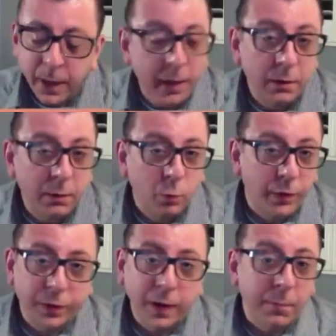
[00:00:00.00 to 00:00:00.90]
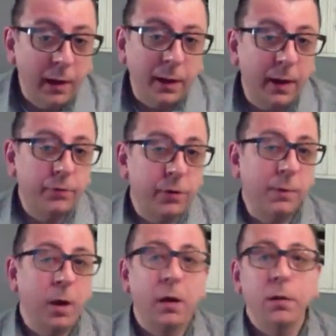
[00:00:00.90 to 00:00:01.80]
and within my
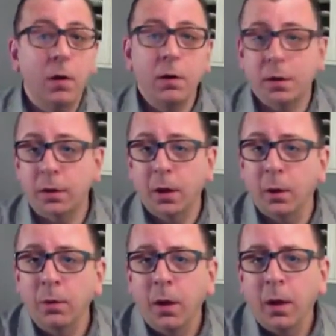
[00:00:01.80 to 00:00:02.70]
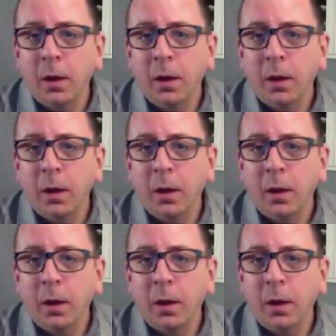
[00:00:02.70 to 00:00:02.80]
lifetime, not long ago,